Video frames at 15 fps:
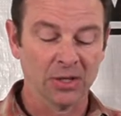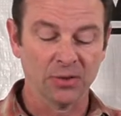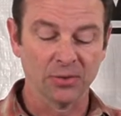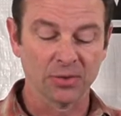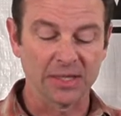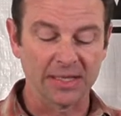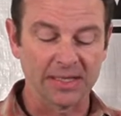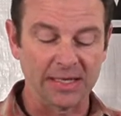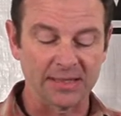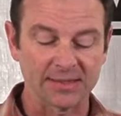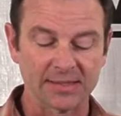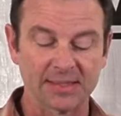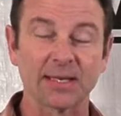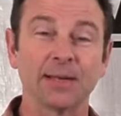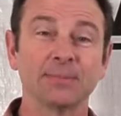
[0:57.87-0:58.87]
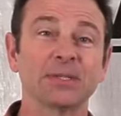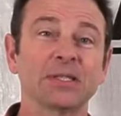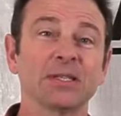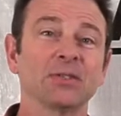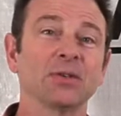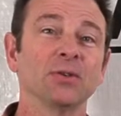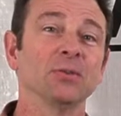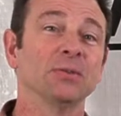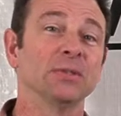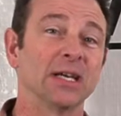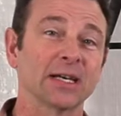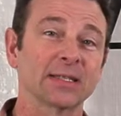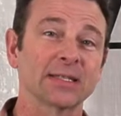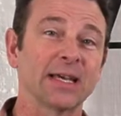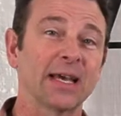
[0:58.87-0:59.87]
You cannot substitute
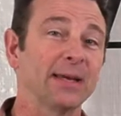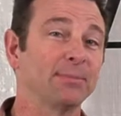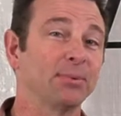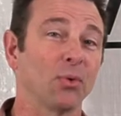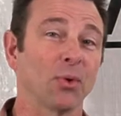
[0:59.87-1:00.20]
duct tape